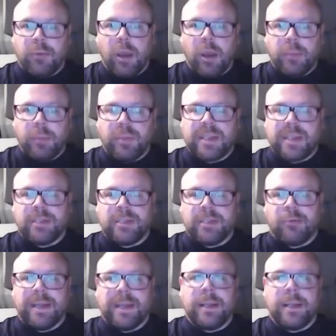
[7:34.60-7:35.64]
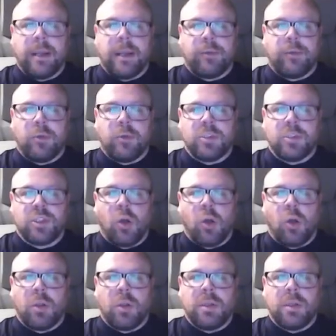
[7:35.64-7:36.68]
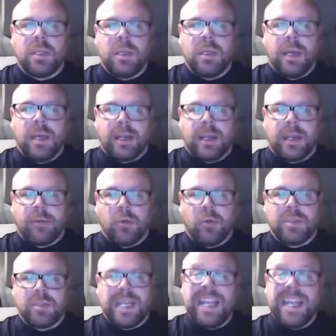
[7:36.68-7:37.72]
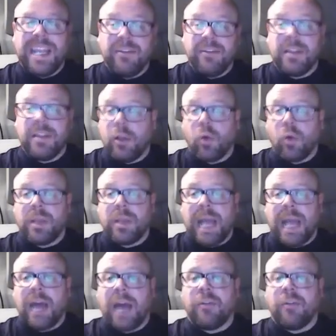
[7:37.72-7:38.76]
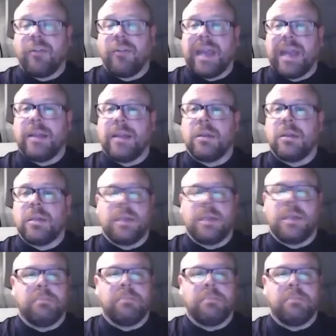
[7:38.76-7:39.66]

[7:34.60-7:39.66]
outbreaks of rain across Scotland and across even the northern half of England.